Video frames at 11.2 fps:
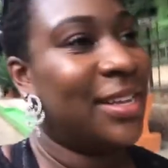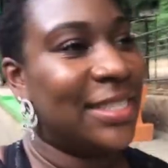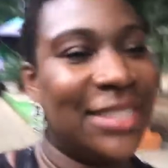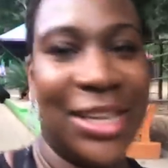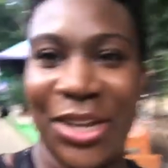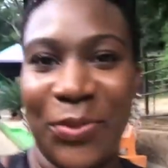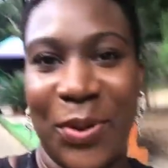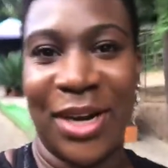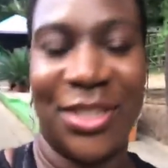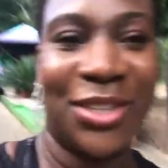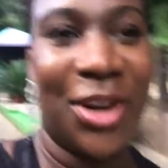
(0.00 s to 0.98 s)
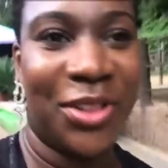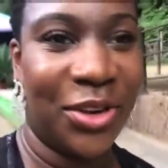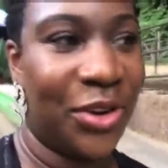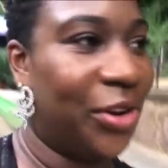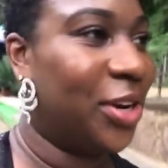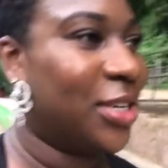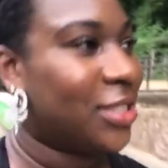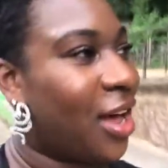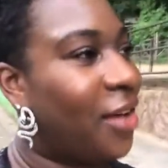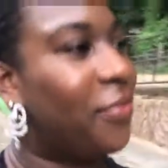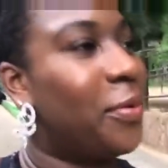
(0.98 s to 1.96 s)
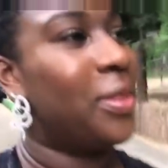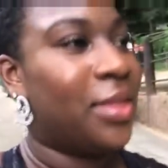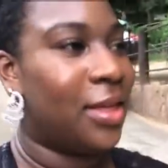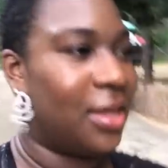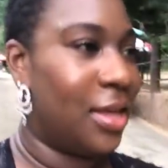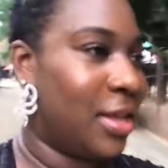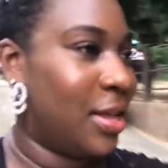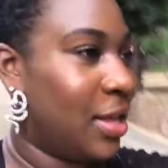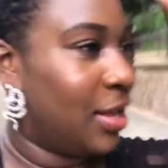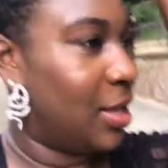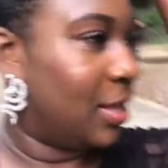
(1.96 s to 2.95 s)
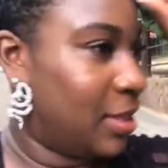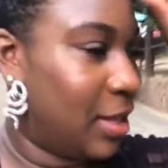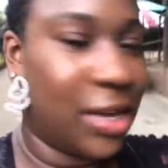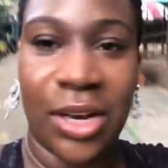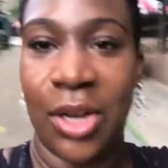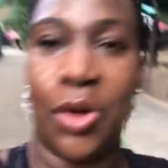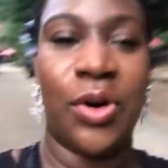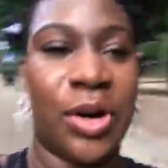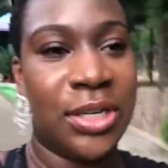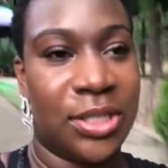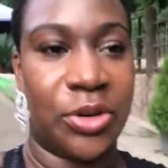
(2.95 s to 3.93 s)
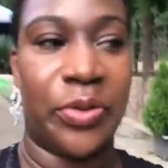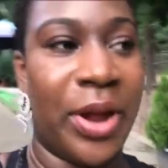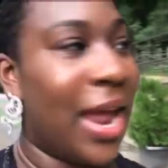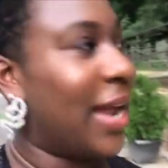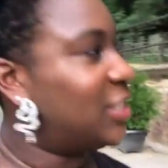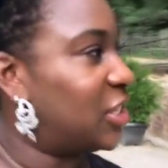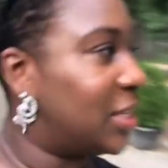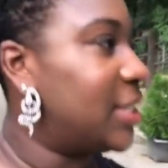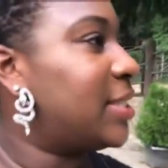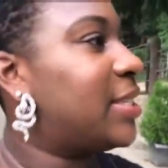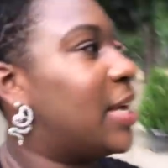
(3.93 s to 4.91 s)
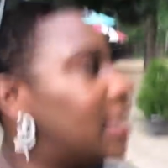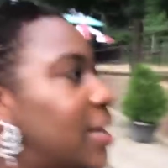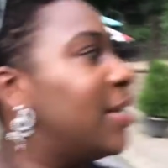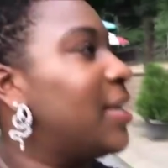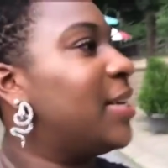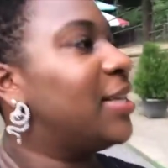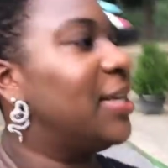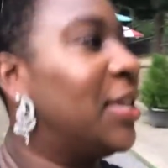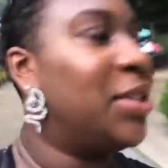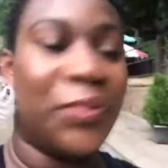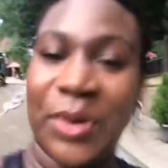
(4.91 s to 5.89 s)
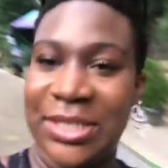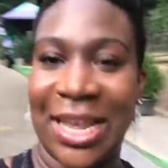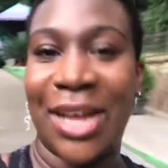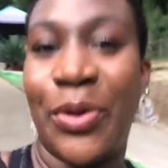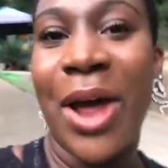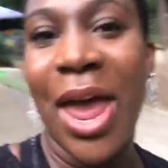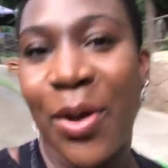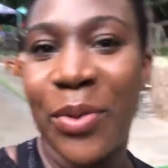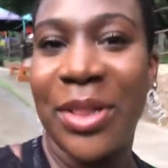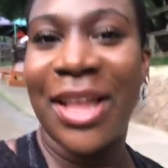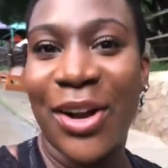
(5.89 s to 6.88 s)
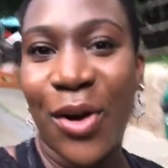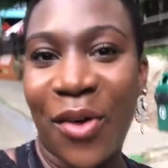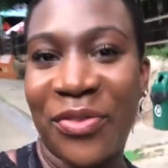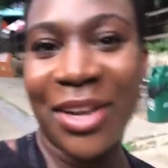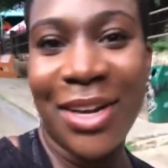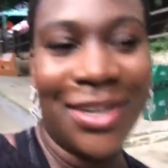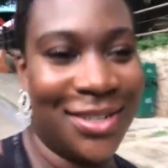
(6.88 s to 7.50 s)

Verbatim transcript: It's a good way to start the New Year's off with the good Lord's creations. The ones I don't hang with that often.